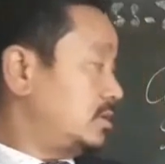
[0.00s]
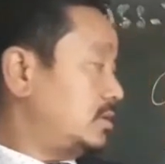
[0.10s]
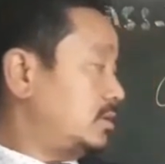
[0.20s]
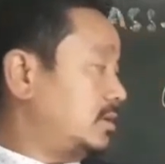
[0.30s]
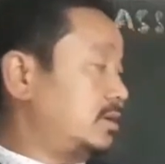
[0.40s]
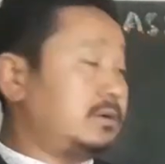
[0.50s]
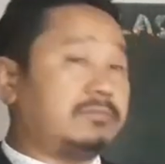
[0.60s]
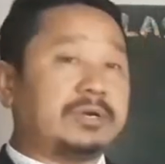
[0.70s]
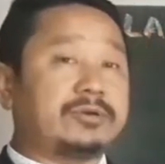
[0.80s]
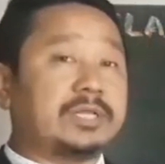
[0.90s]

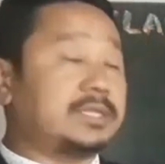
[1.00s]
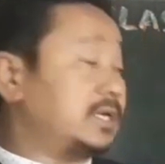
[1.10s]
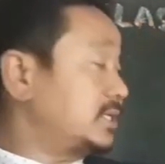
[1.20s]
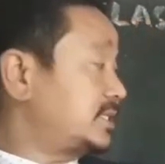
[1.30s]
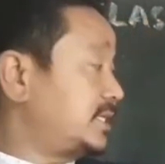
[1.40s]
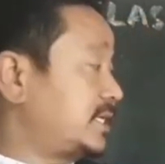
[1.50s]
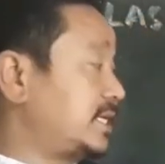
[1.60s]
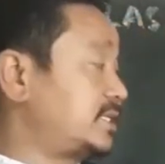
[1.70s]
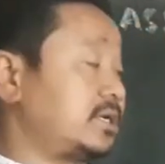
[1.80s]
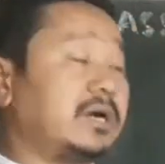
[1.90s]
the
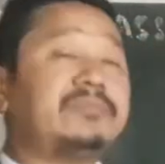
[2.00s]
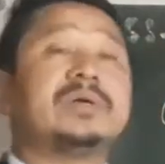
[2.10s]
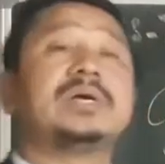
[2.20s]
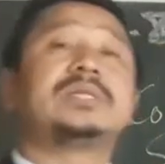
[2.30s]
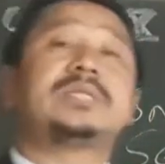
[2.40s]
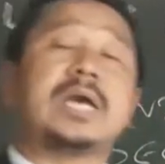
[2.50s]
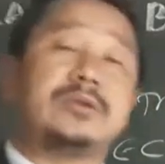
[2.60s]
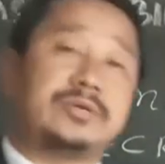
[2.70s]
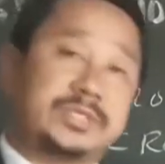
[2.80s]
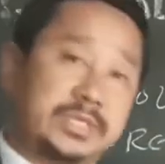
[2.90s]
secretion of
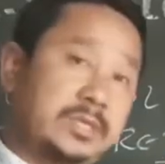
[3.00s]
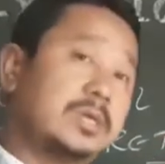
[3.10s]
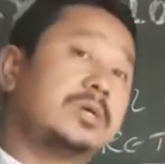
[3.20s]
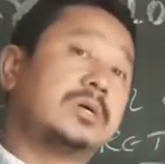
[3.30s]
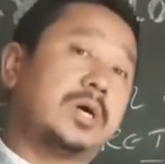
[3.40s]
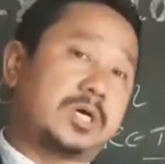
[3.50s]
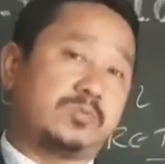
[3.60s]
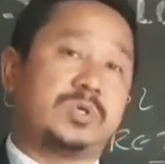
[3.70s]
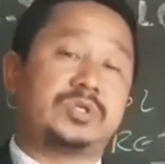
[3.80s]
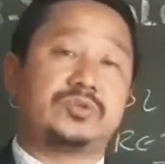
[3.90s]
thyroxine
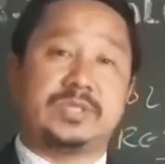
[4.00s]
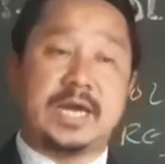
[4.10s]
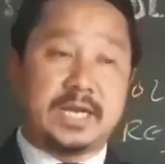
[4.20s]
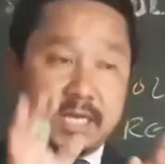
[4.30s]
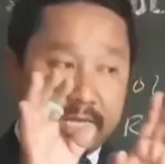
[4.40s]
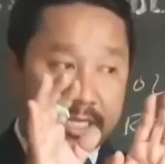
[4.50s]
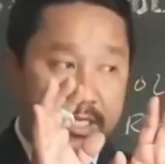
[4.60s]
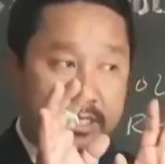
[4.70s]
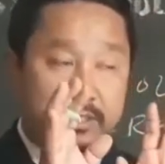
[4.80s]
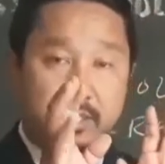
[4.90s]
hormone, so that
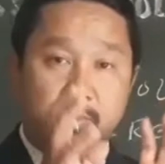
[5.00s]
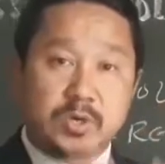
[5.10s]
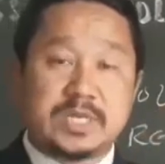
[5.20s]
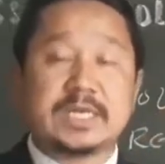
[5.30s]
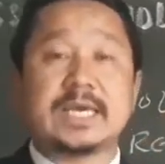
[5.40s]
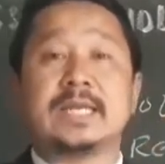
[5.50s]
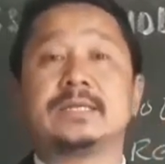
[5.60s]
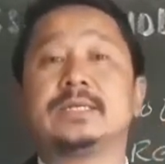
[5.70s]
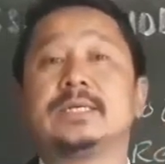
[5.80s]
the body can